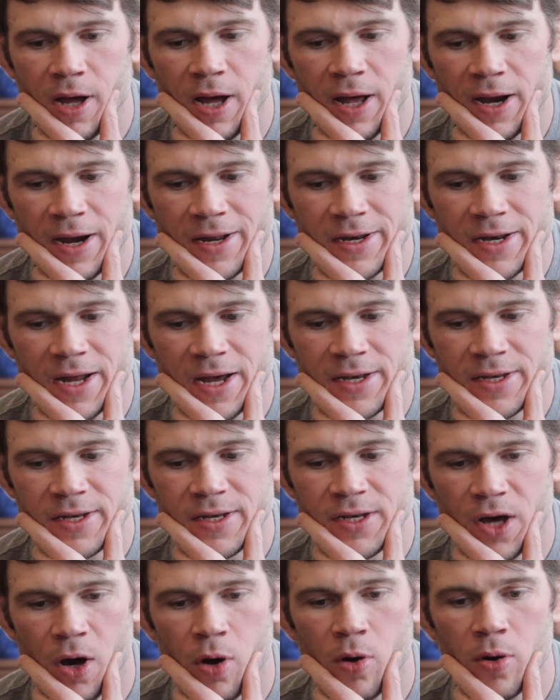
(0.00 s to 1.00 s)
and I
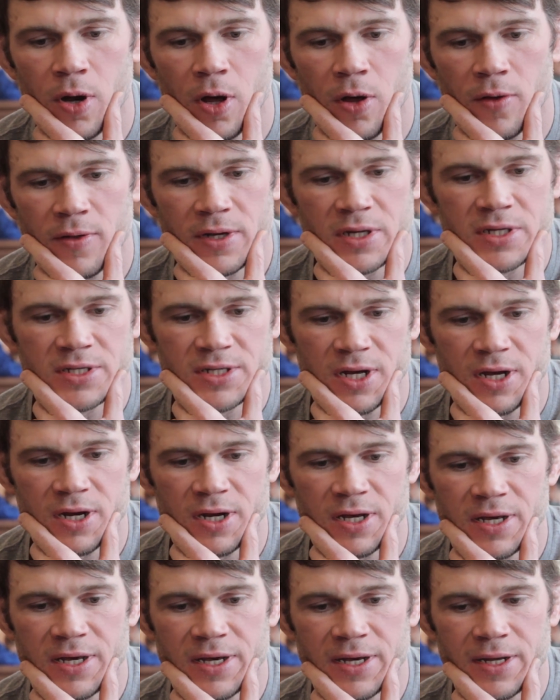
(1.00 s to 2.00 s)
don't know that he's going
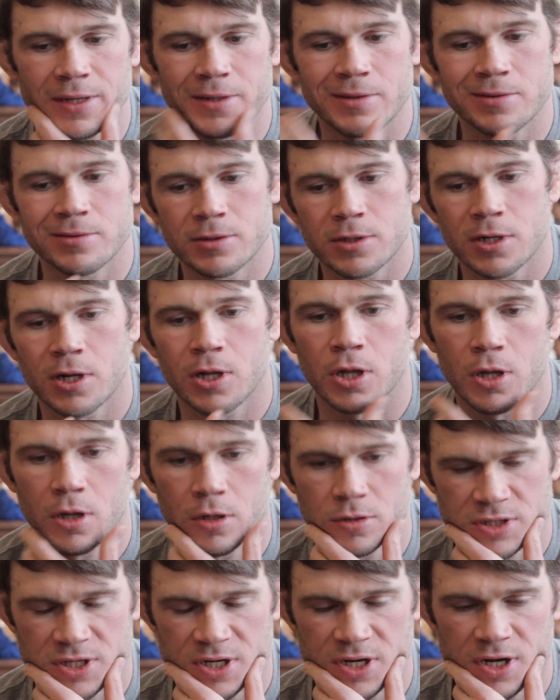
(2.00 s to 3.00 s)
to get
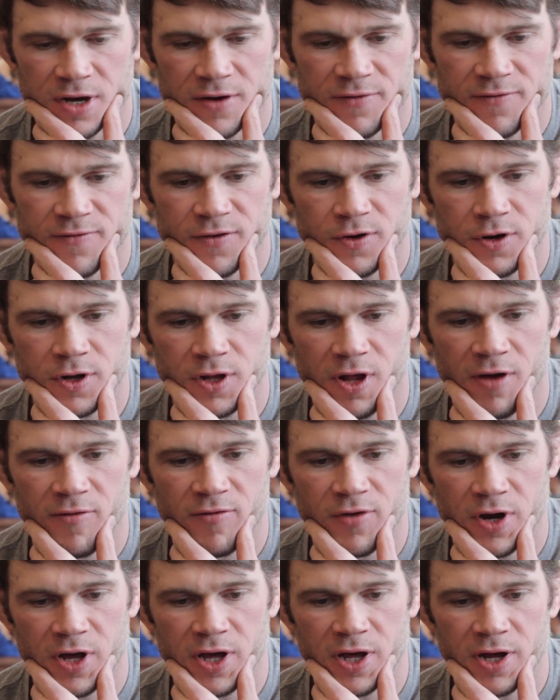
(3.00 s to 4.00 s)
close enough for
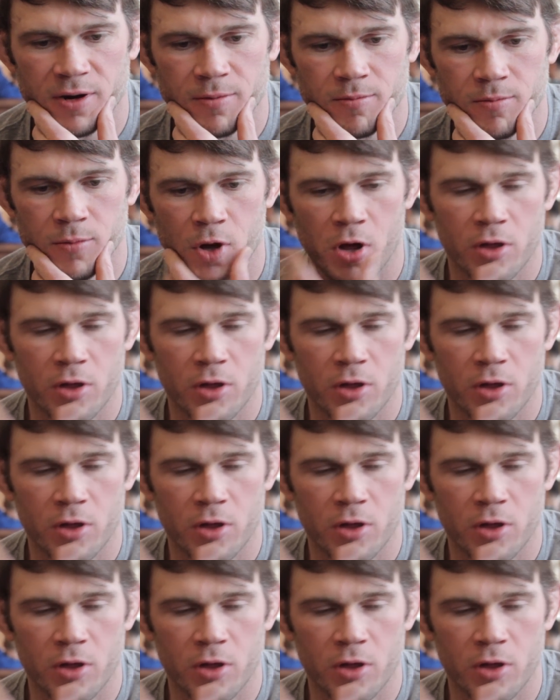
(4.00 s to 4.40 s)
Glover to hit him.